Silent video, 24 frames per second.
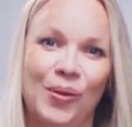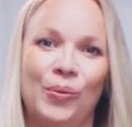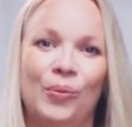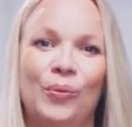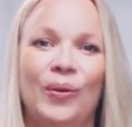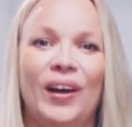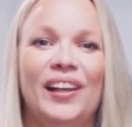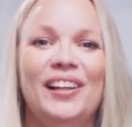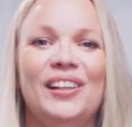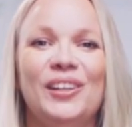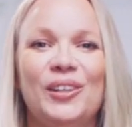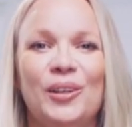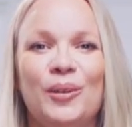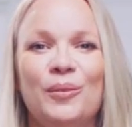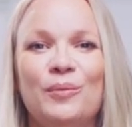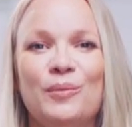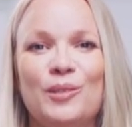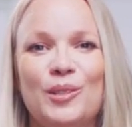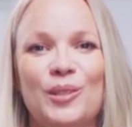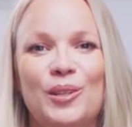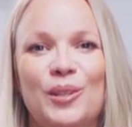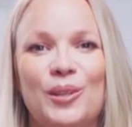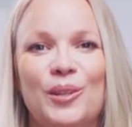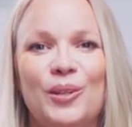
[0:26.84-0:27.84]

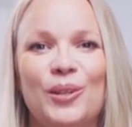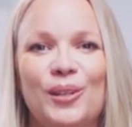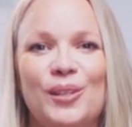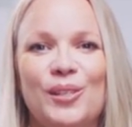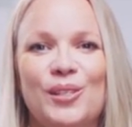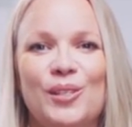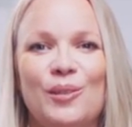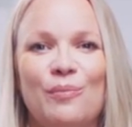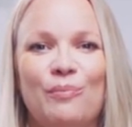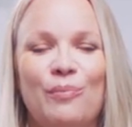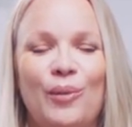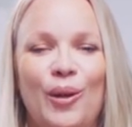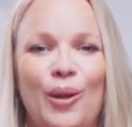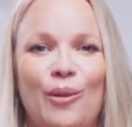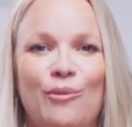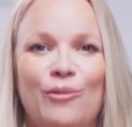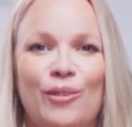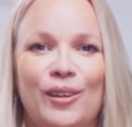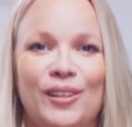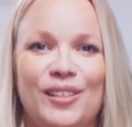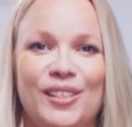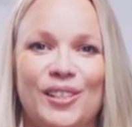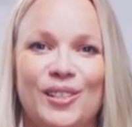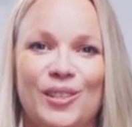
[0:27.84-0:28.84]
Welcome to the Koleston
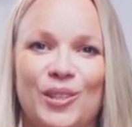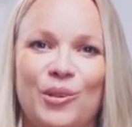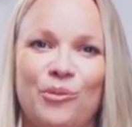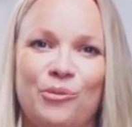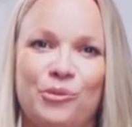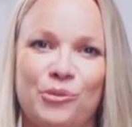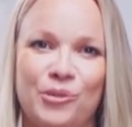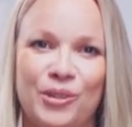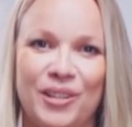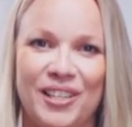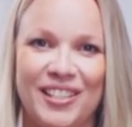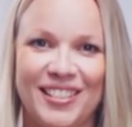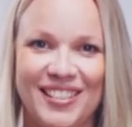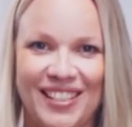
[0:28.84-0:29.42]
Perfect Discovery